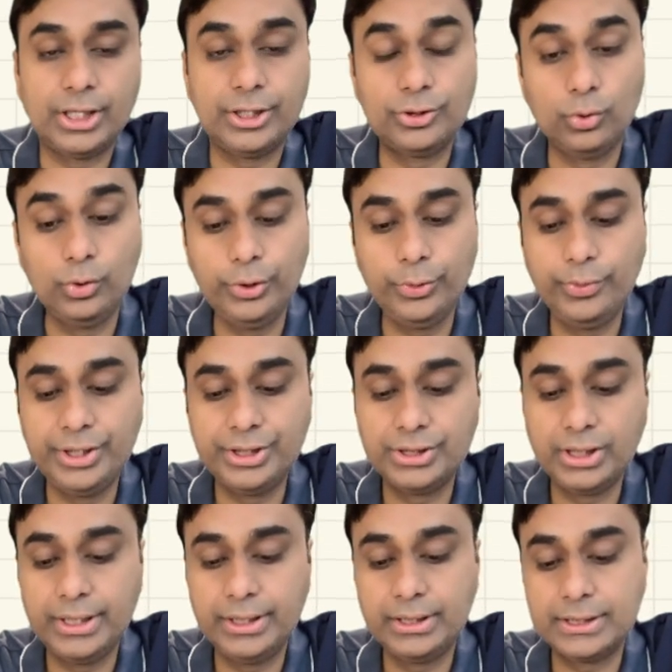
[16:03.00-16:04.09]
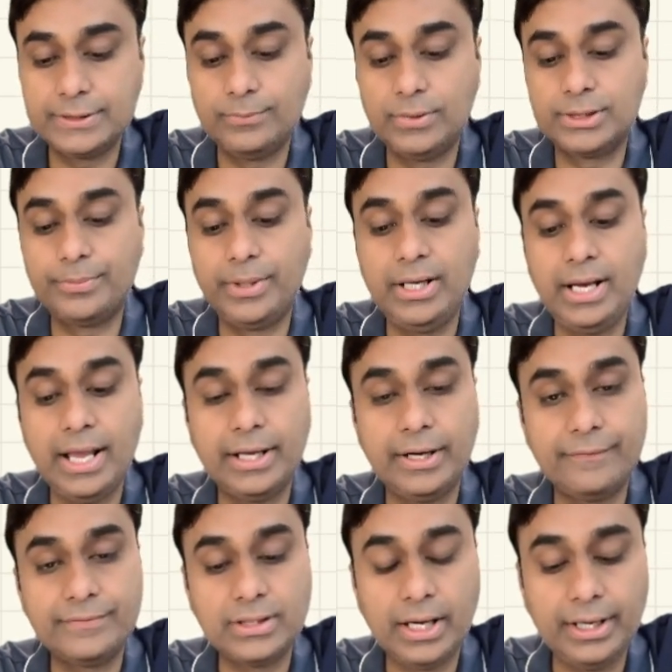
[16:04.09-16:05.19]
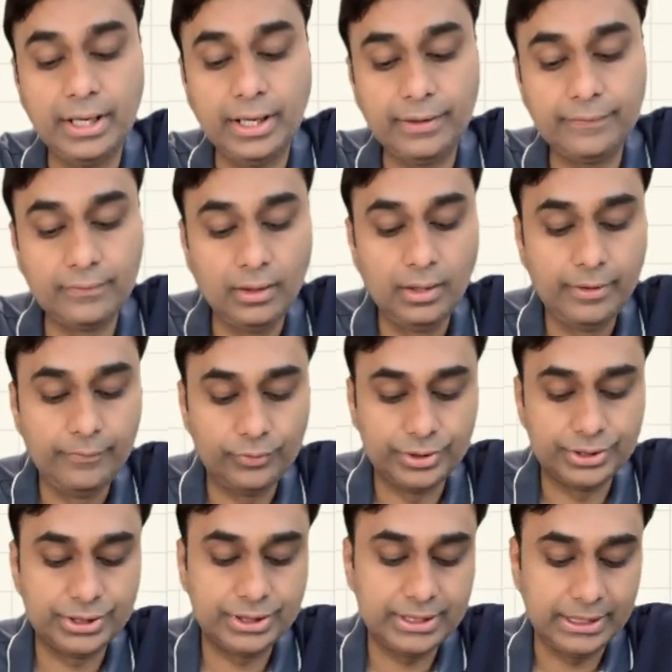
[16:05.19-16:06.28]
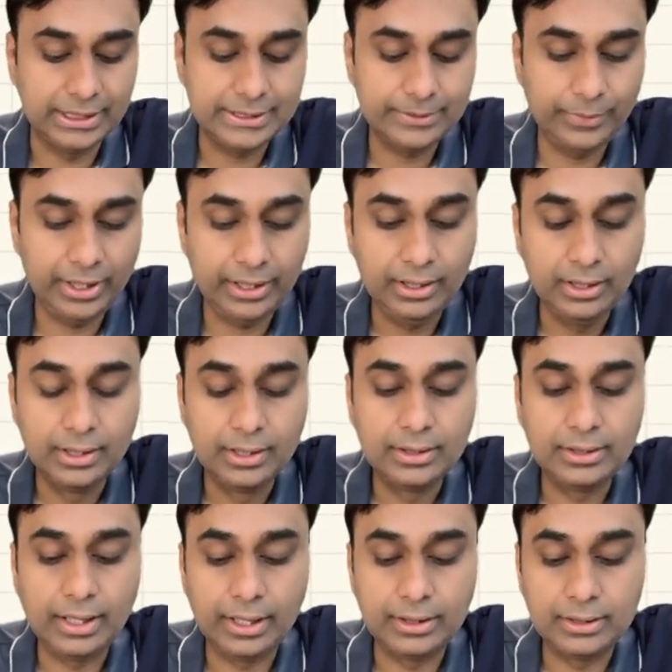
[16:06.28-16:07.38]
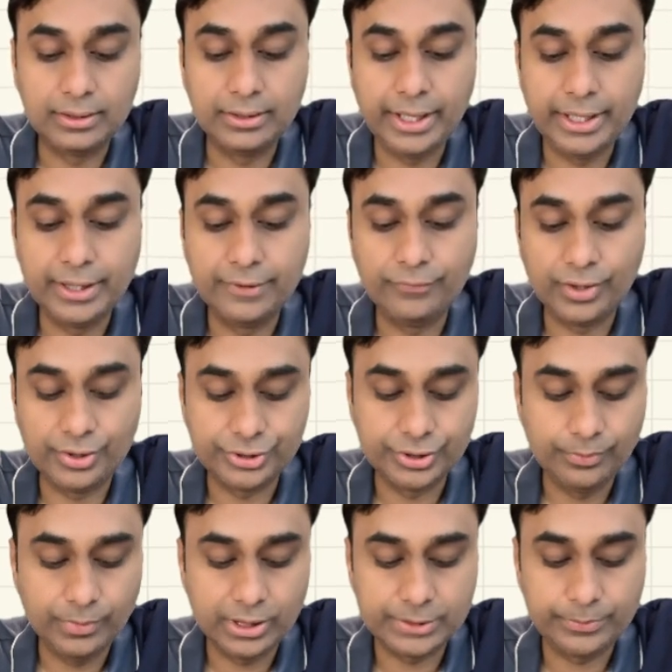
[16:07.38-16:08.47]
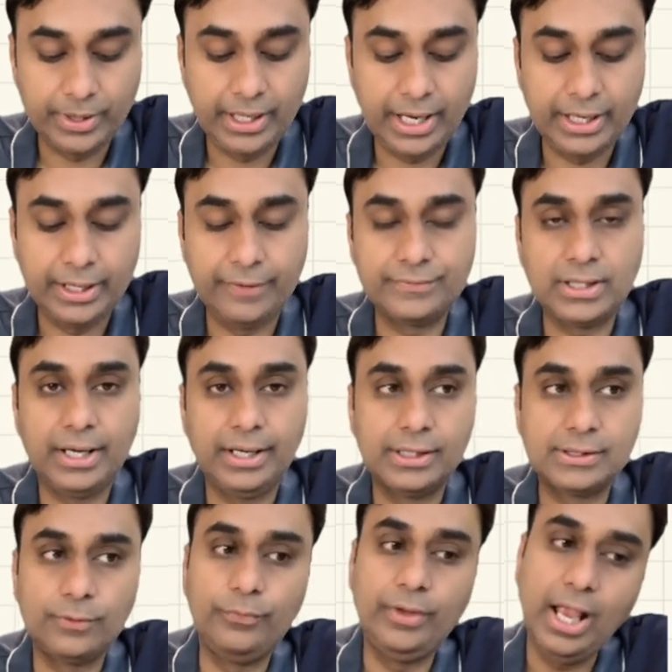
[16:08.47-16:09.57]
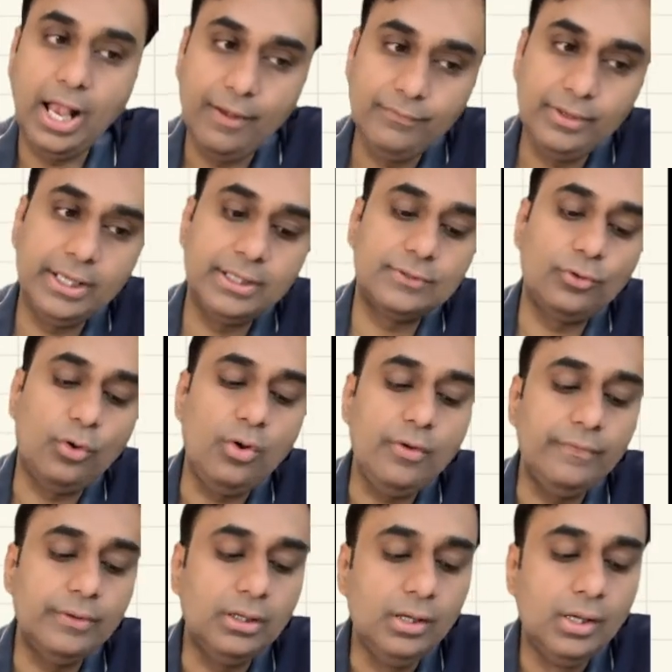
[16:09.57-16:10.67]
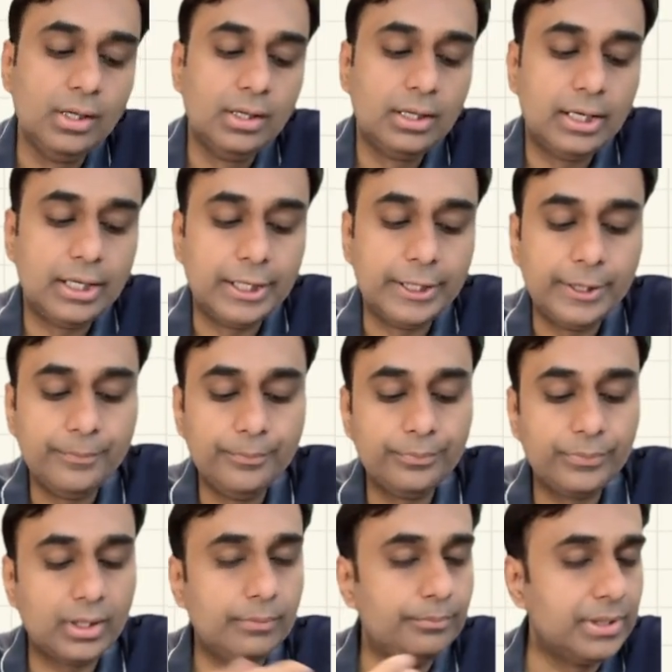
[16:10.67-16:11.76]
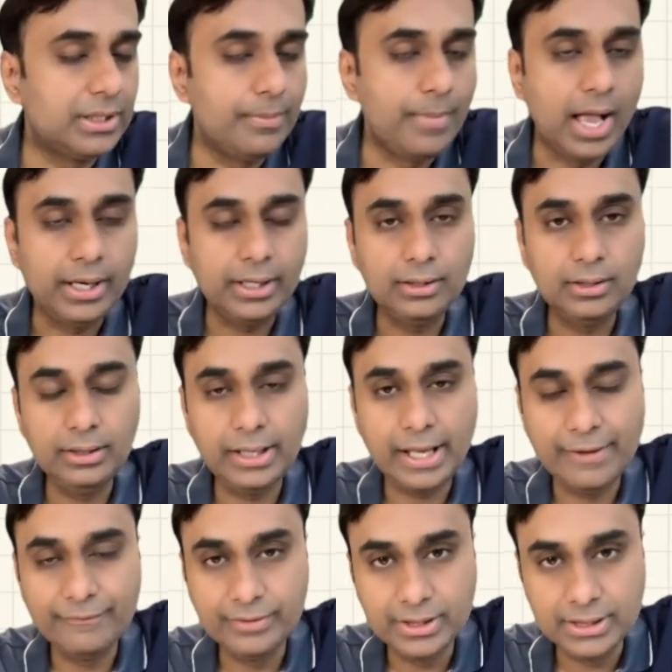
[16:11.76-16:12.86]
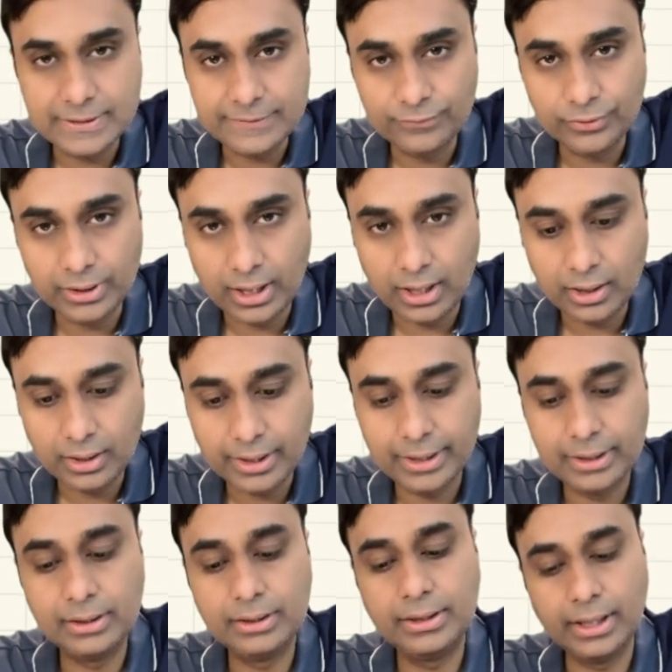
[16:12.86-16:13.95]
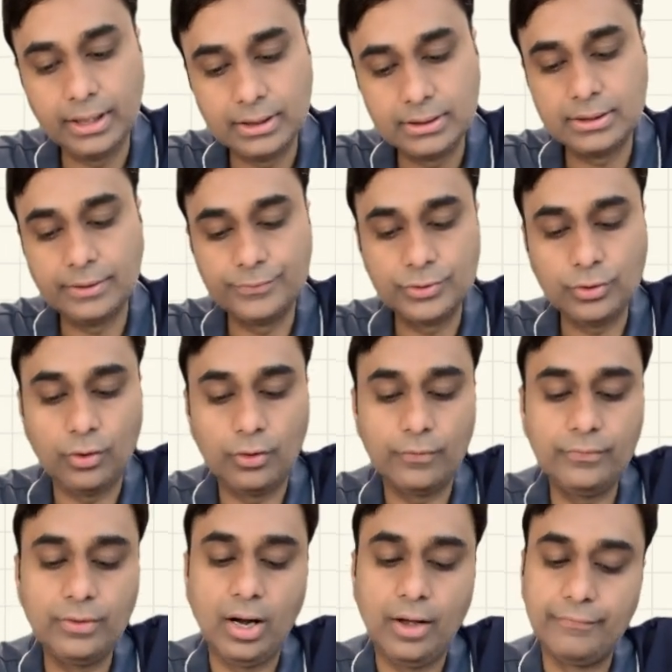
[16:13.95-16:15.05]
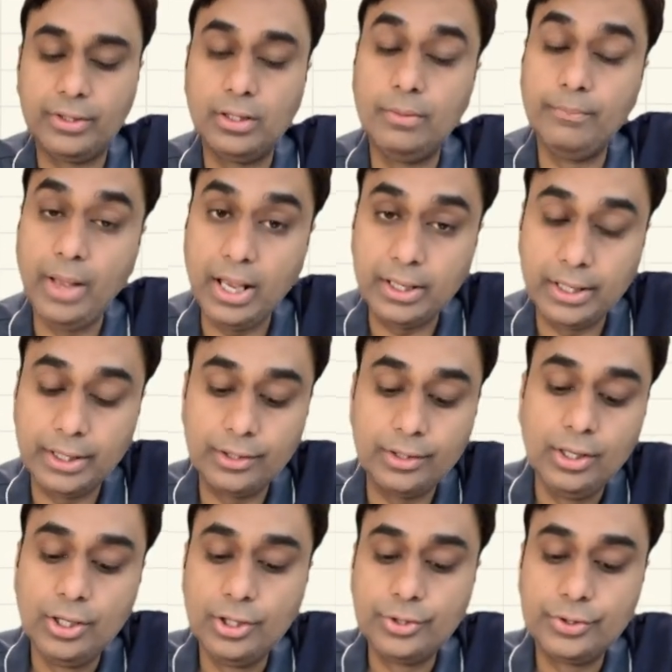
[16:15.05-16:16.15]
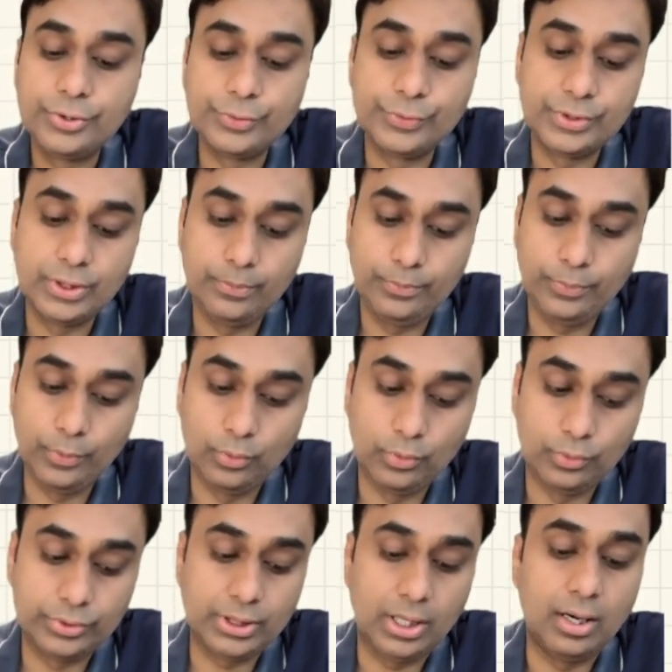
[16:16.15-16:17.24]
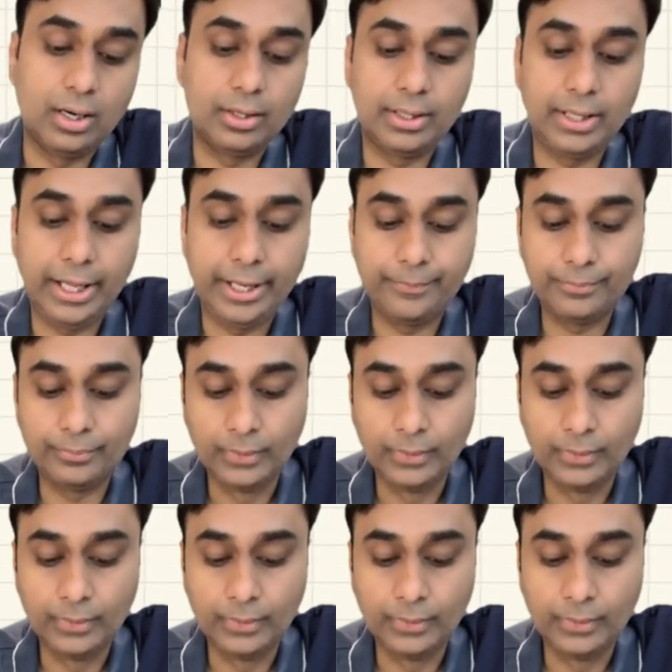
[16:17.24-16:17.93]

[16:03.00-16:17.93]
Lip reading: told you initially, this must be negative sine x, which tells me that the gradient function must be negative sine x. So we have like sort of a mathematical evidence for that, and then some sort of graphical backing to support our claim.